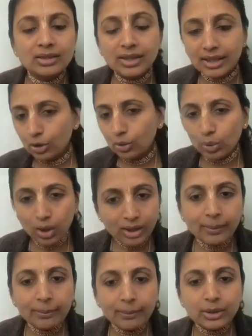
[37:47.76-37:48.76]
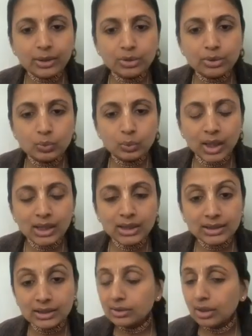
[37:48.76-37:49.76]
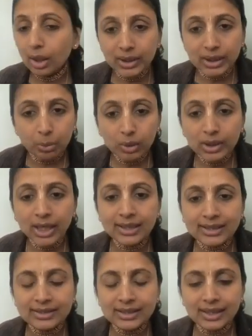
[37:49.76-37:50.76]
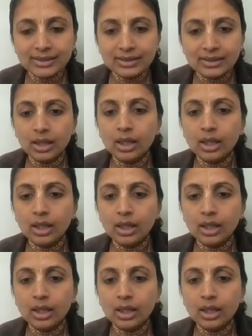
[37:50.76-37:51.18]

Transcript: Then you'll not come back to this world. This is how a devotee understands.